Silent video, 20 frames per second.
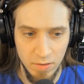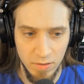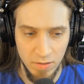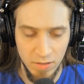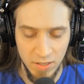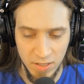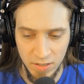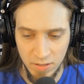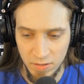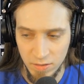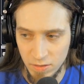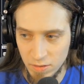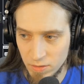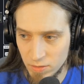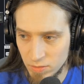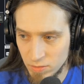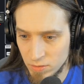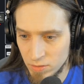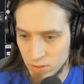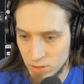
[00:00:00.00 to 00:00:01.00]

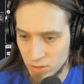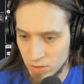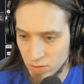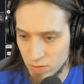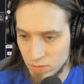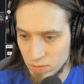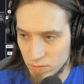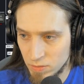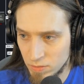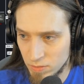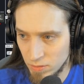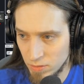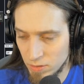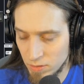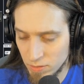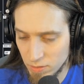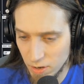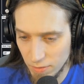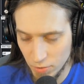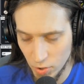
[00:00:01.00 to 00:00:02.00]

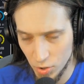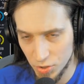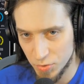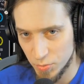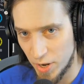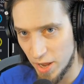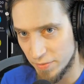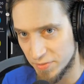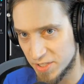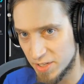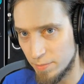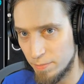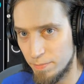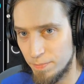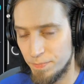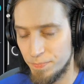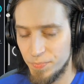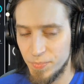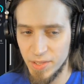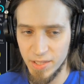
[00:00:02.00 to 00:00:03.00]
Of course, we have some